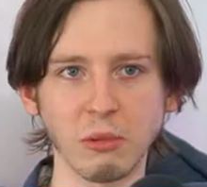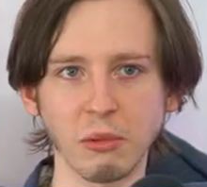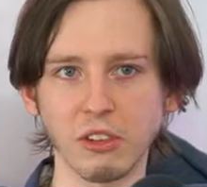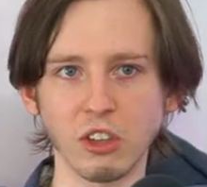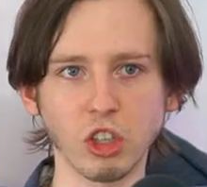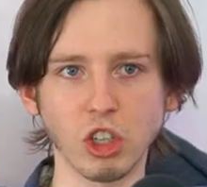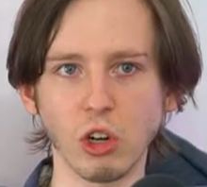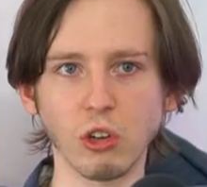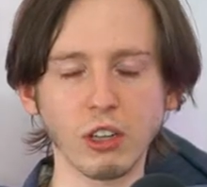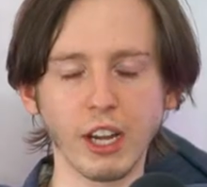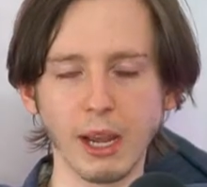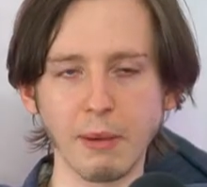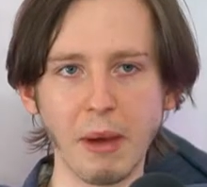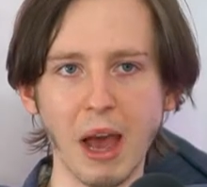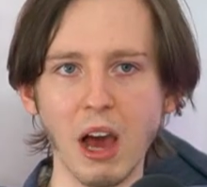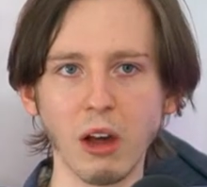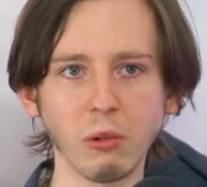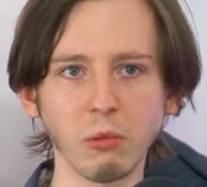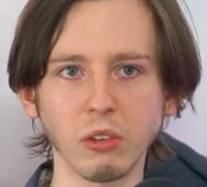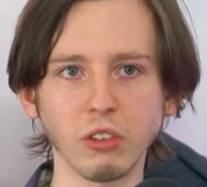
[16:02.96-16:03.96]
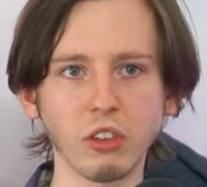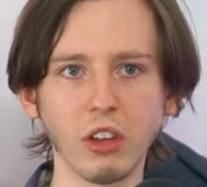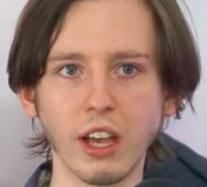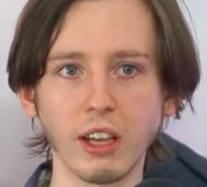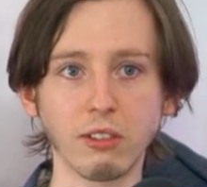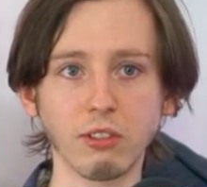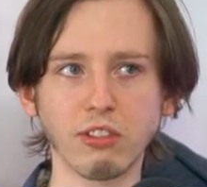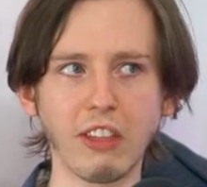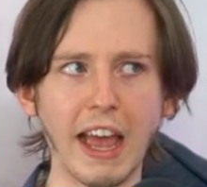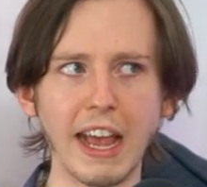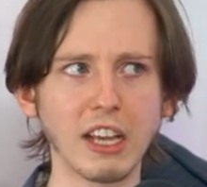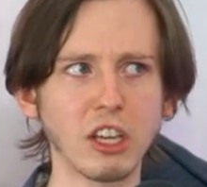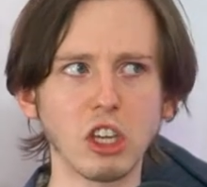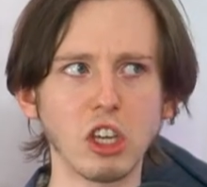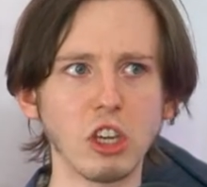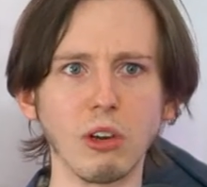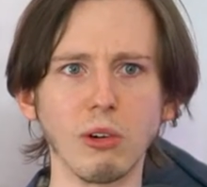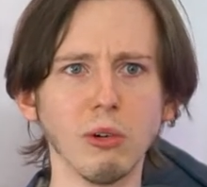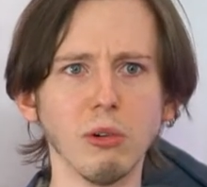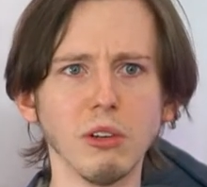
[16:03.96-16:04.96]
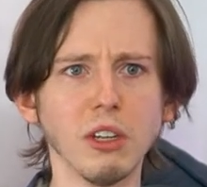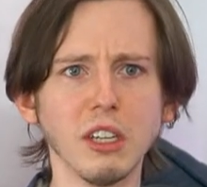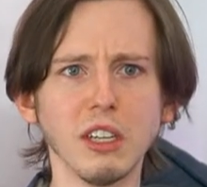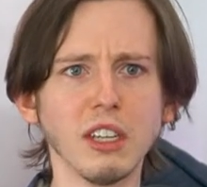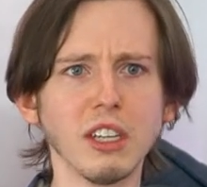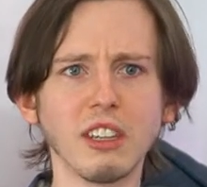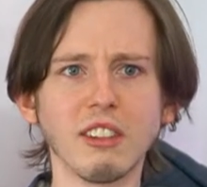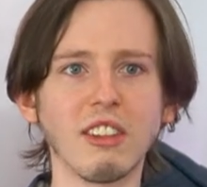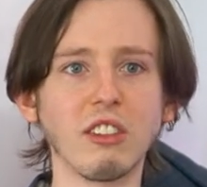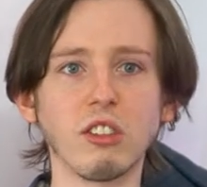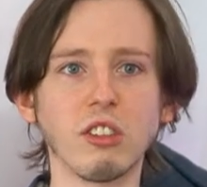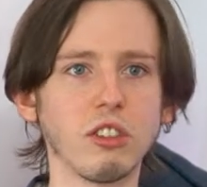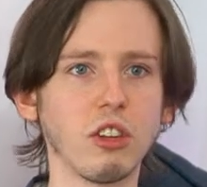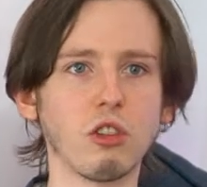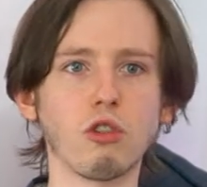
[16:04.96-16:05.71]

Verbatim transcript: when the show came out and was like, thank you this is a